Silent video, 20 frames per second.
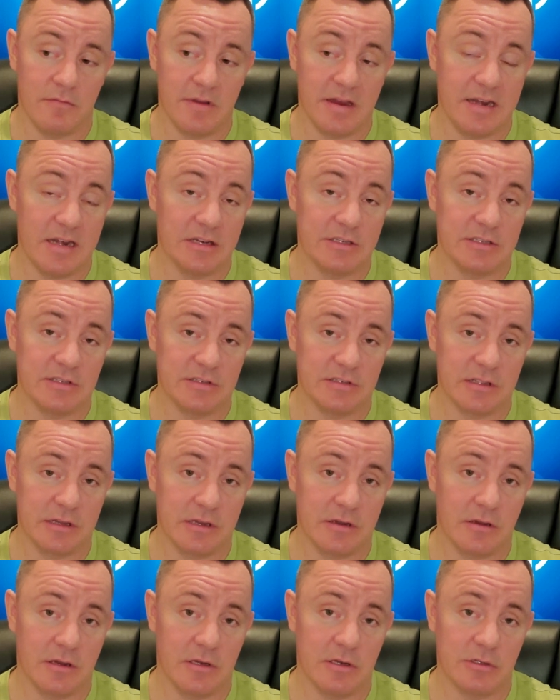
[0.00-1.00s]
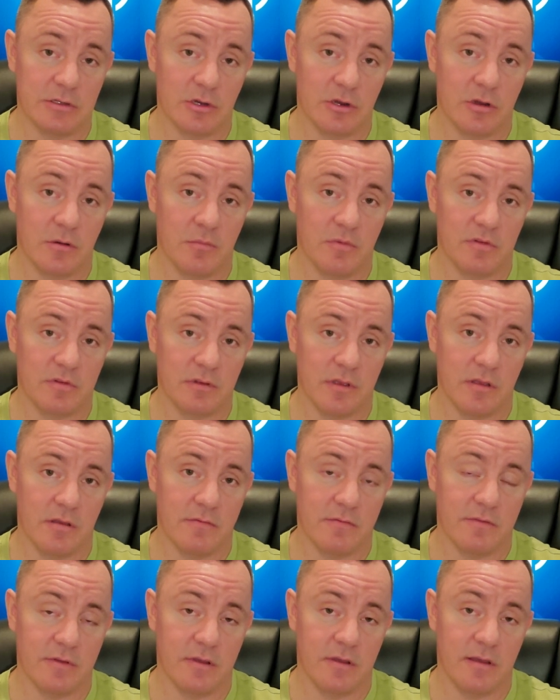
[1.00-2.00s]
advantages there in terms
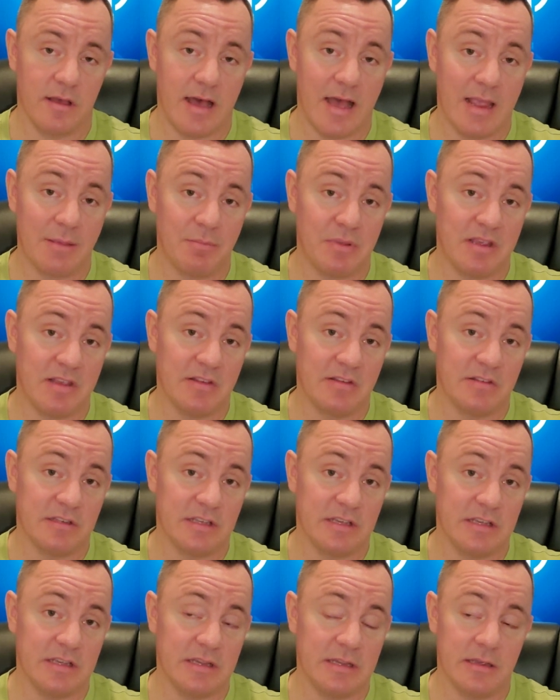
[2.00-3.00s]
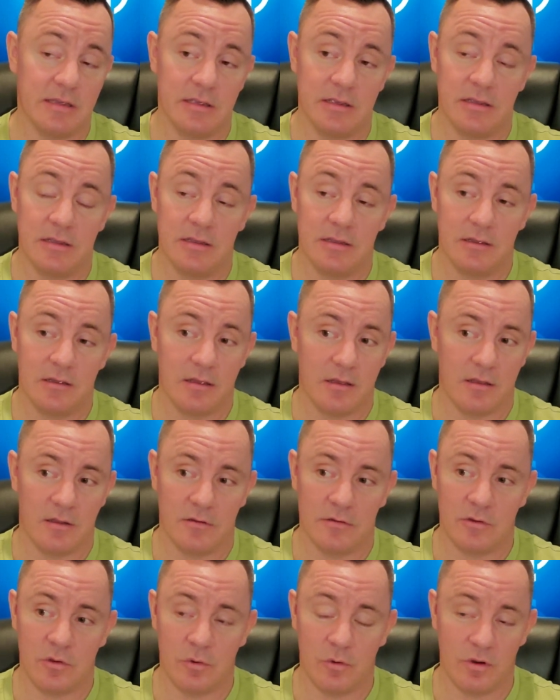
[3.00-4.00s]
of IPC,
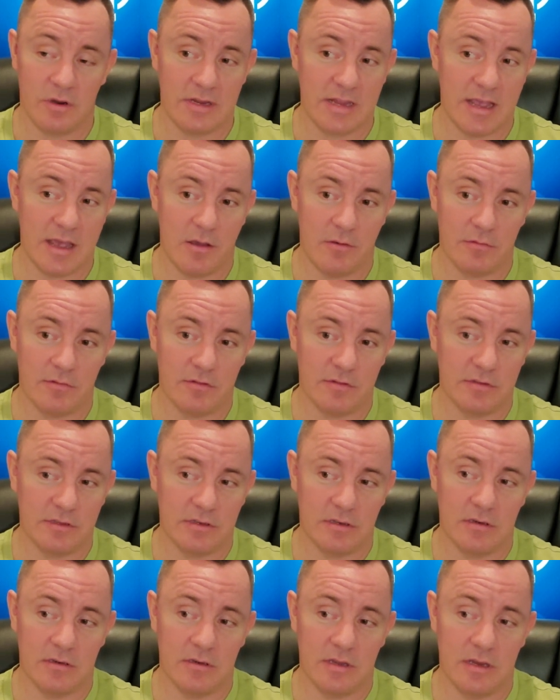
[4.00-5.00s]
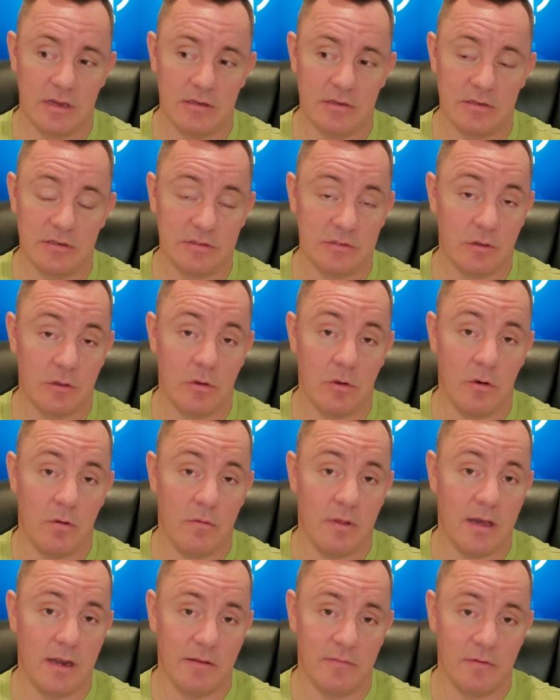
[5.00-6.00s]
core counts, and just a
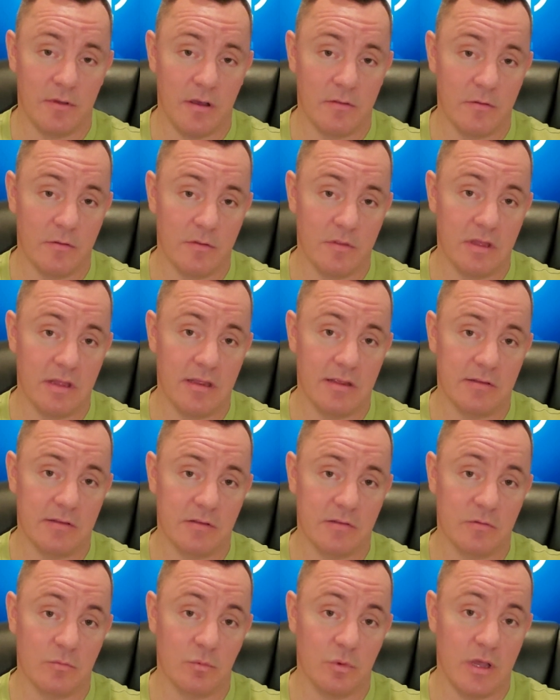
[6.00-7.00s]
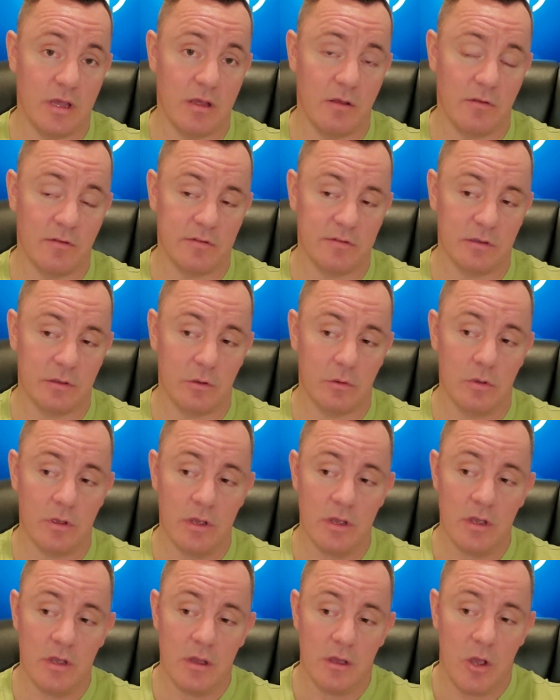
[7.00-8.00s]
whole lot of other things as well.
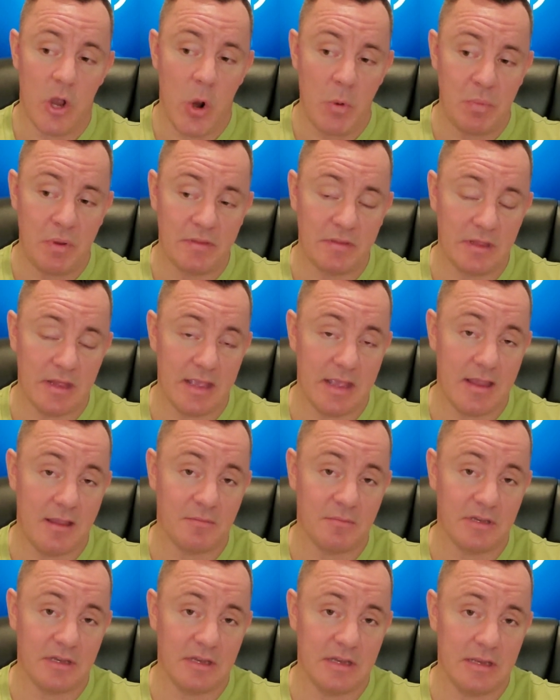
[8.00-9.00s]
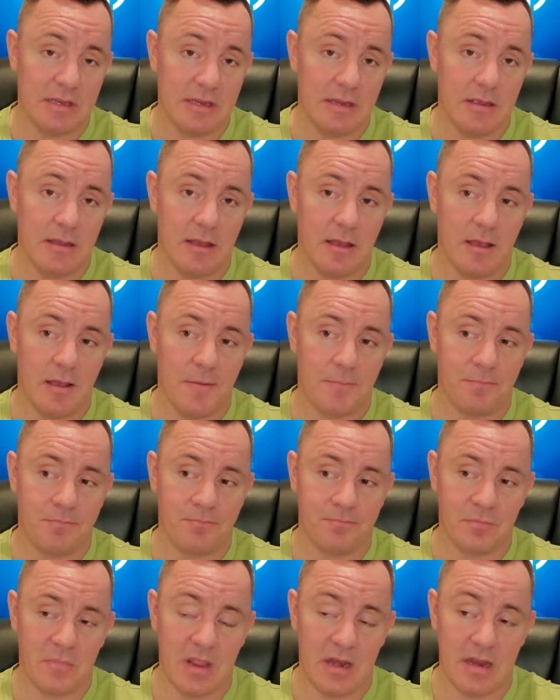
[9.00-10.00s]
So hoping that AMD
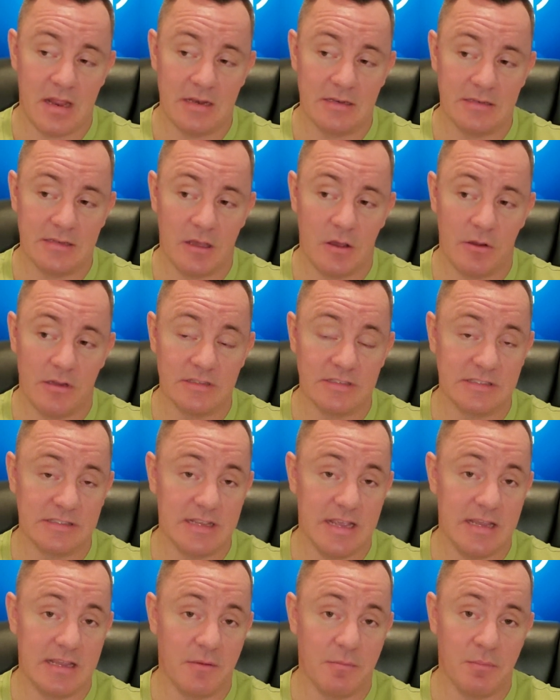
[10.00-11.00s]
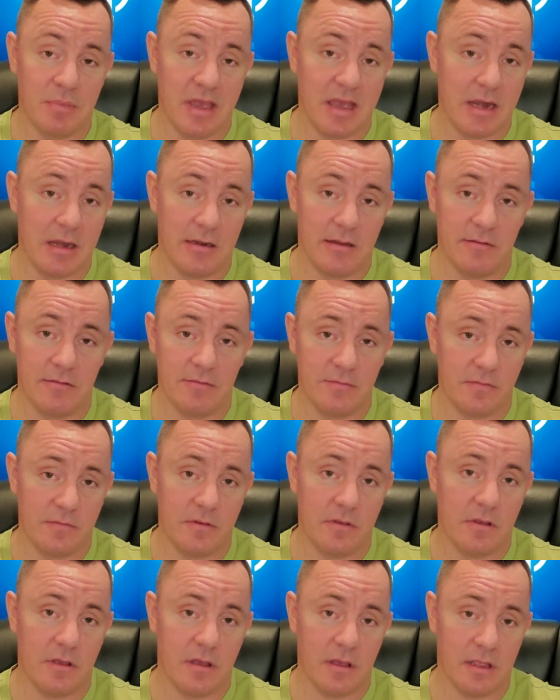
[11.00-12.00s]
and Intel can stay competitive
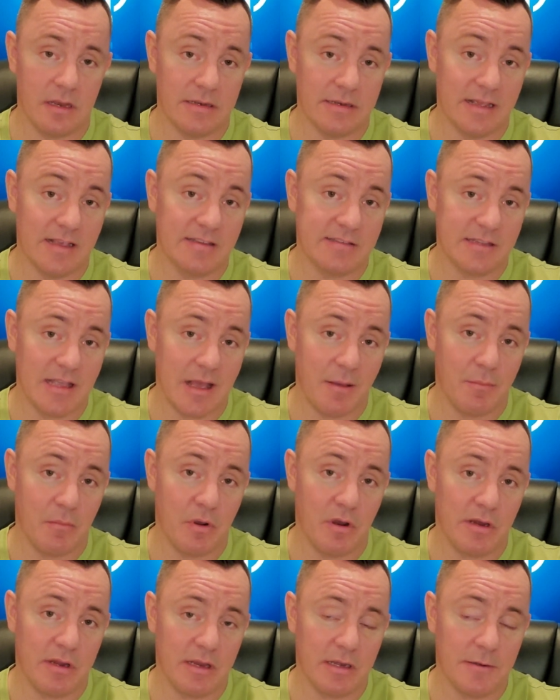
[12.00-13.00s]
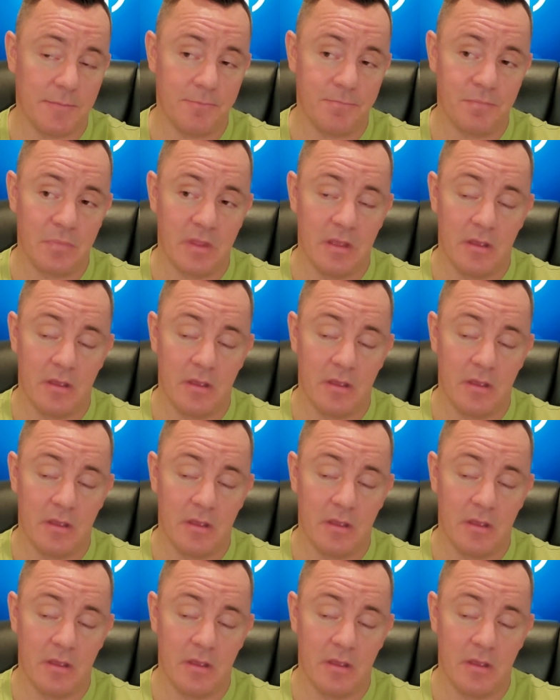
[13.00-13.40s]
in desktop market.